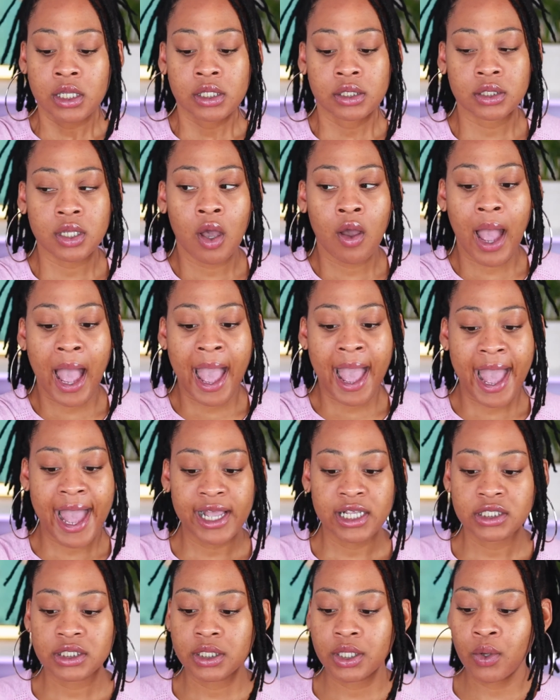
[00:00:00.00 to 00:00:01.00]
So I
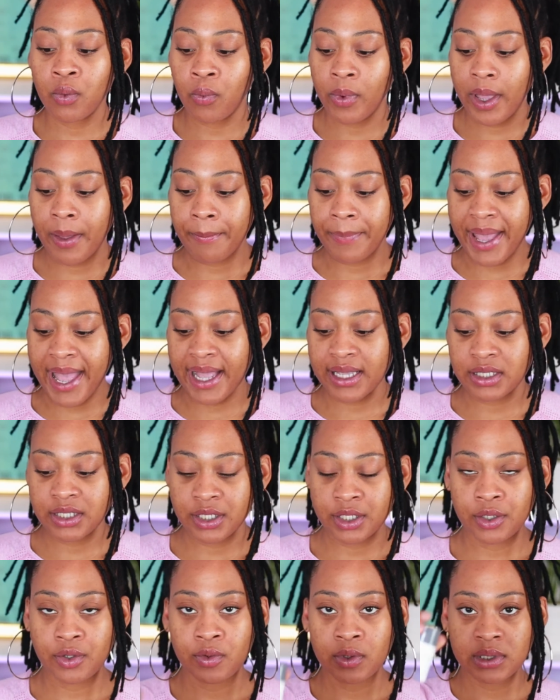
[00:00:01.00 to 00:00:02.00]
actually went back
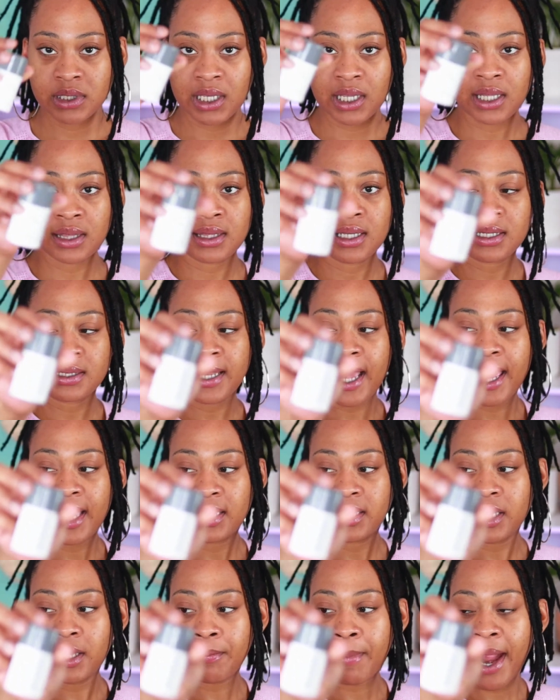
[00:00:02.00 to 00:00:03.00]
to using the
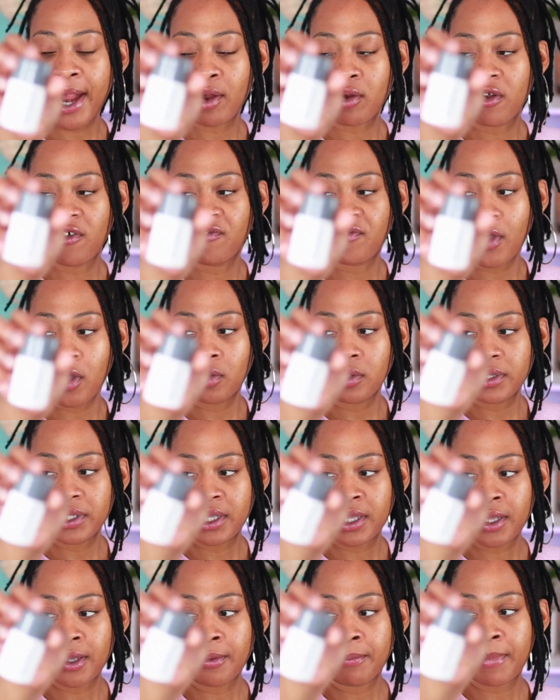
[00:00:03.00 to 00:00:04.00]
Daily
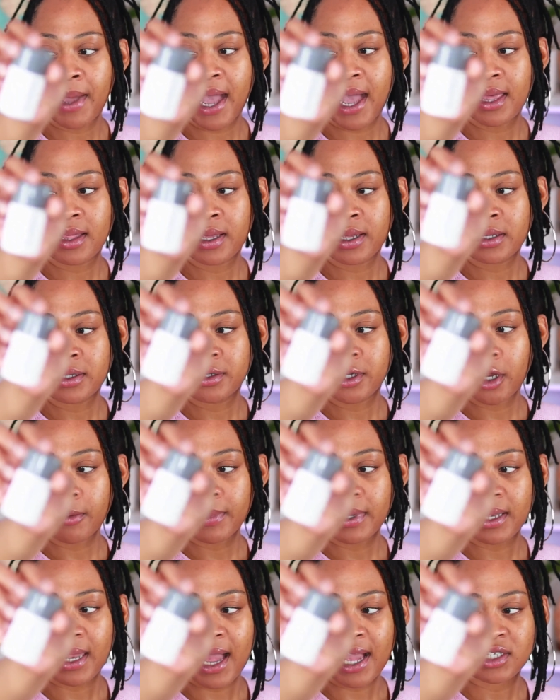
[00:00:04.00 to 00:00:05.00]
Microfoliant by
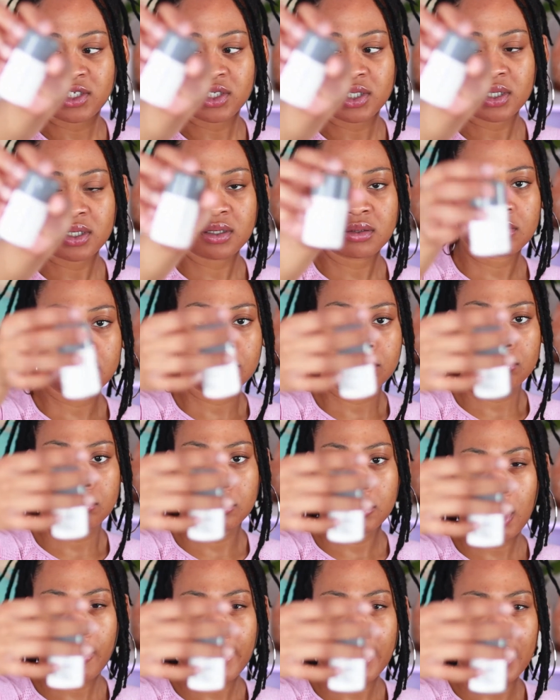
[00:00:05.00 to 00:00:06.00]

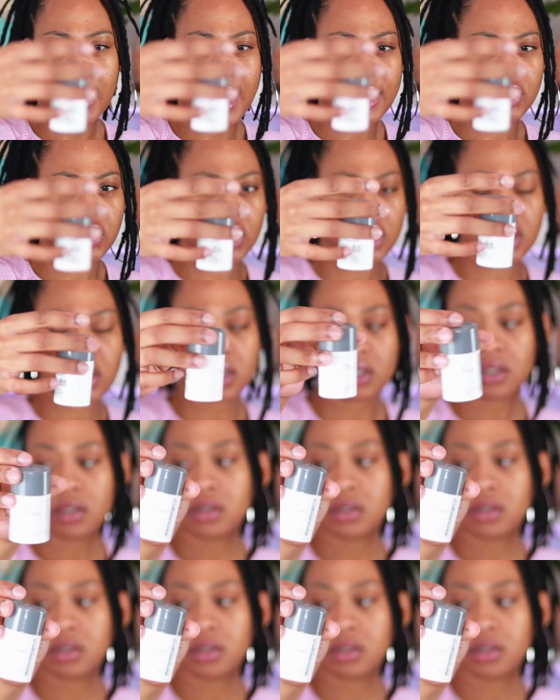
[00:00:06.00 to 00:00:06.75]
Dermalogica.